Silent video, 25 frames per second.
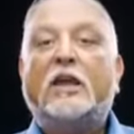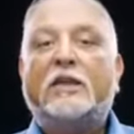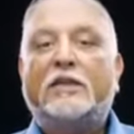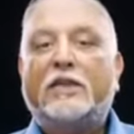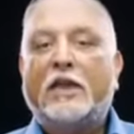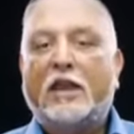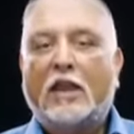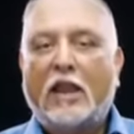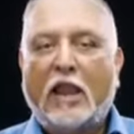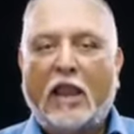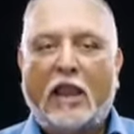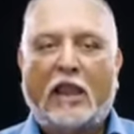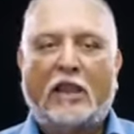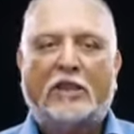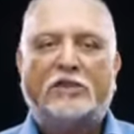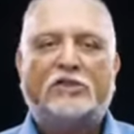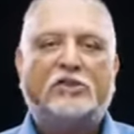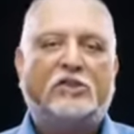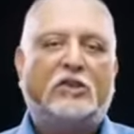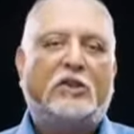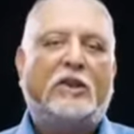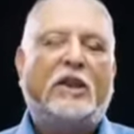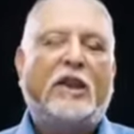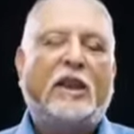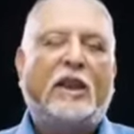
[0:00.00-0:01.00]
that
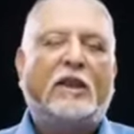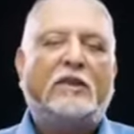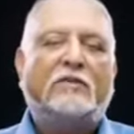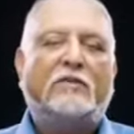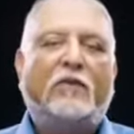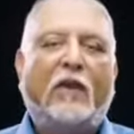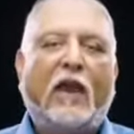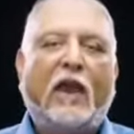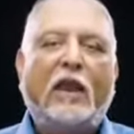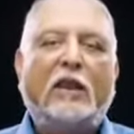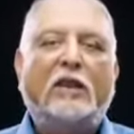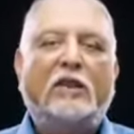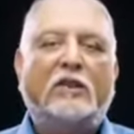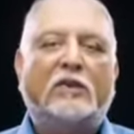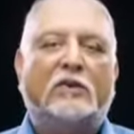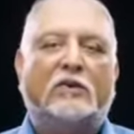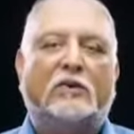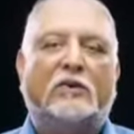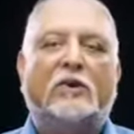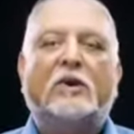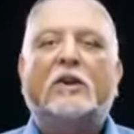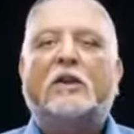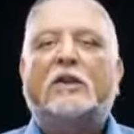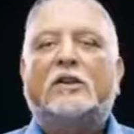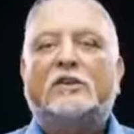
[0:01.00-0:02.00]
actually add
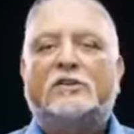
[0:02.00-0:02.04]
value,